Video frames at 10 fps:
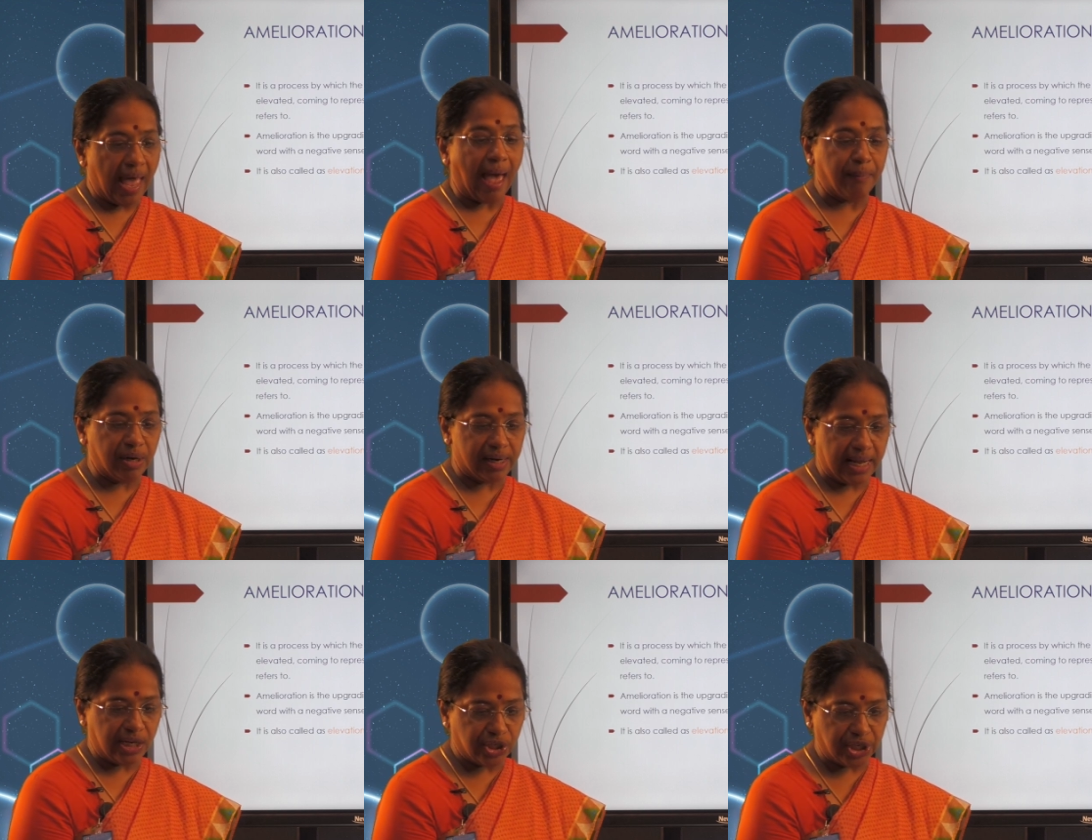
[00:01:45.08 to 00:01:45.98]

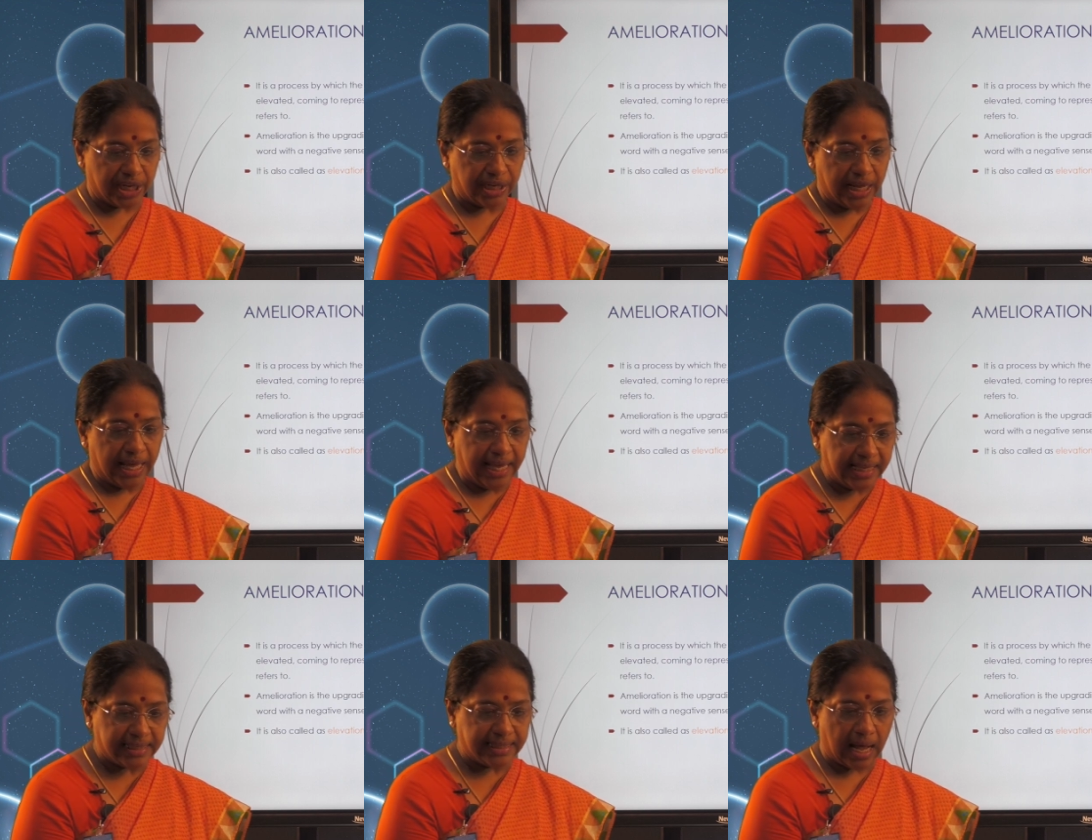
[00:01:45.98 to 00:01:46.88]
Amelioration
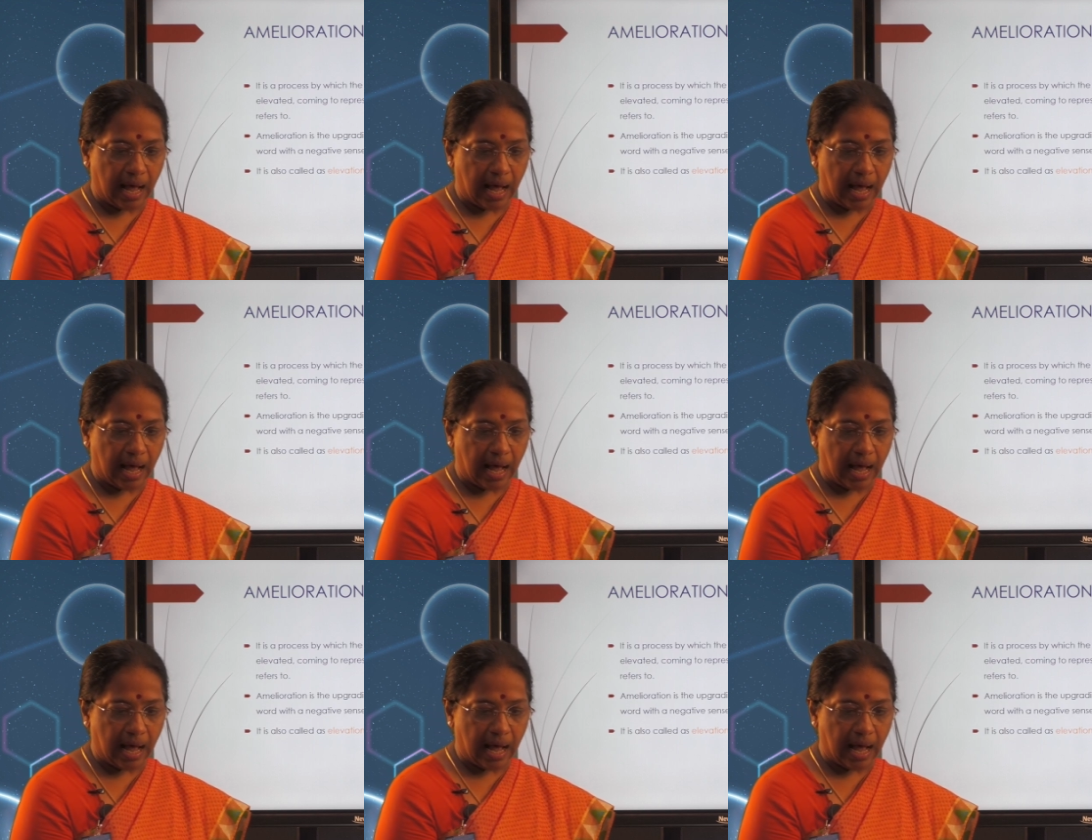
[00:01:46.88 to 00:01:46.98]
is the